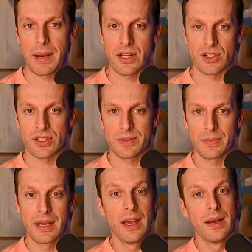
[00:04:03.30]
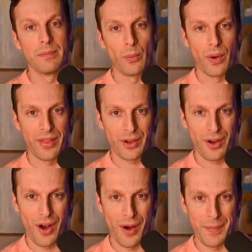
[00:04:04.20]
patients. But one of the
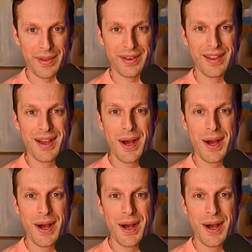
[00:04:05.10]
common